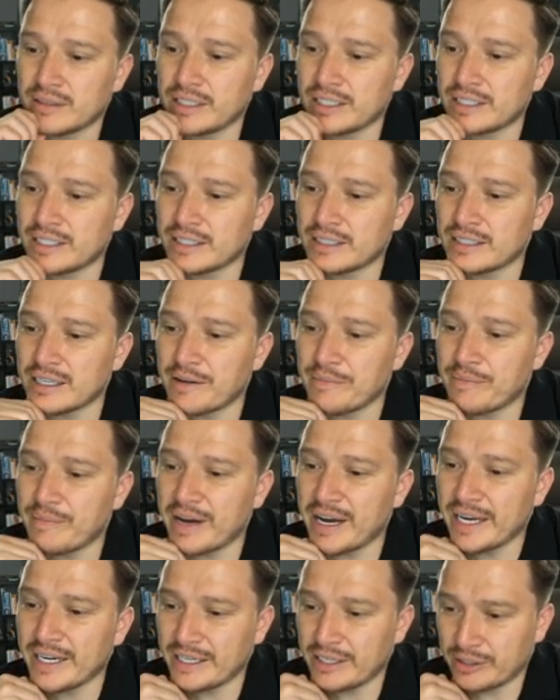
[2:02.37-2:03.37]
This is a
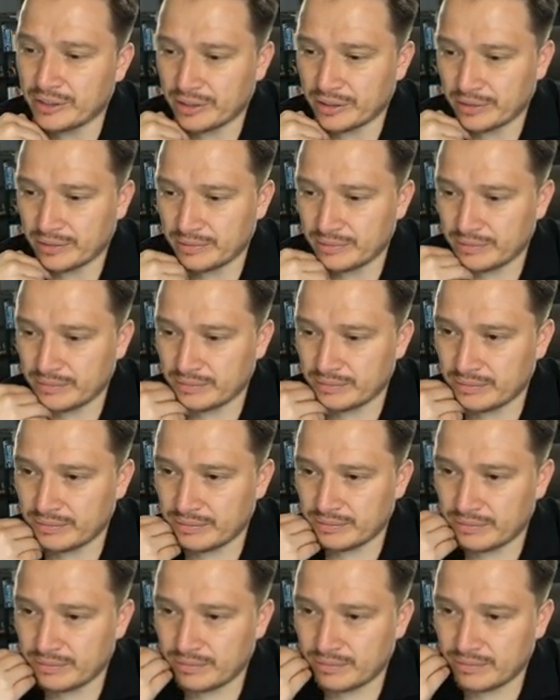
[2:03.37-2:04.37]
miner,
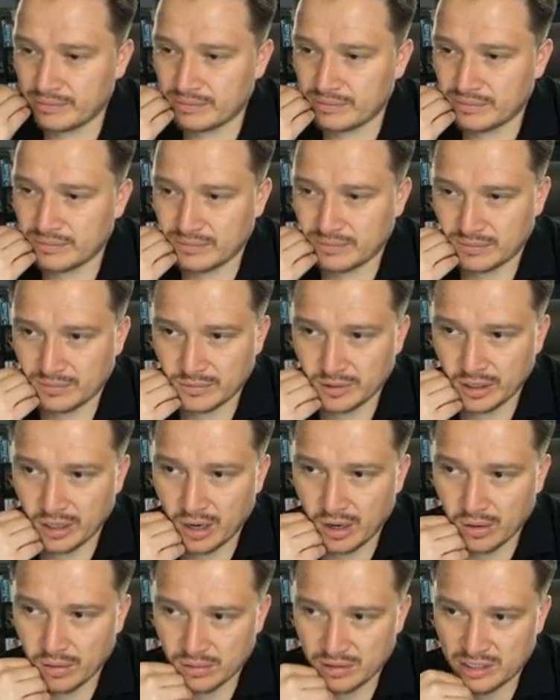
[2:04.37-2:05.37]
you
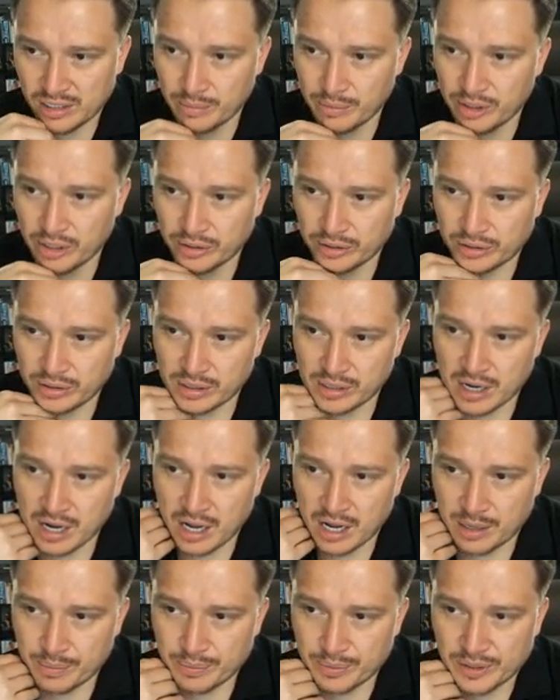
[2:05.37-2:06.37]
know, similar to C O T
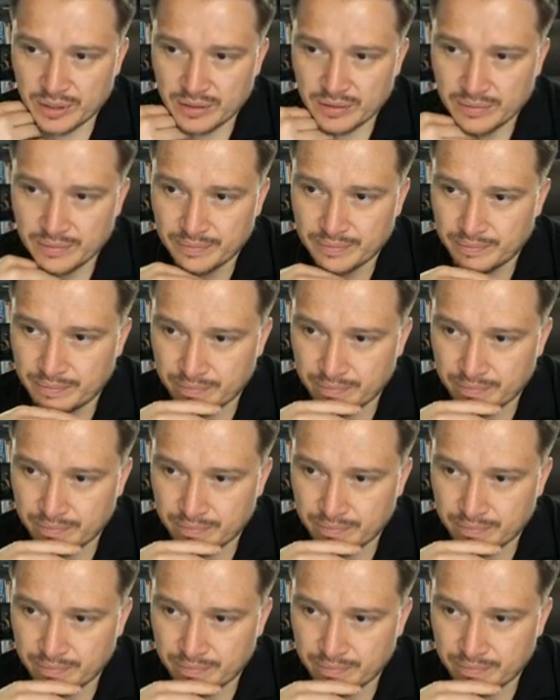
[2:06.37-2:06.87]
P S.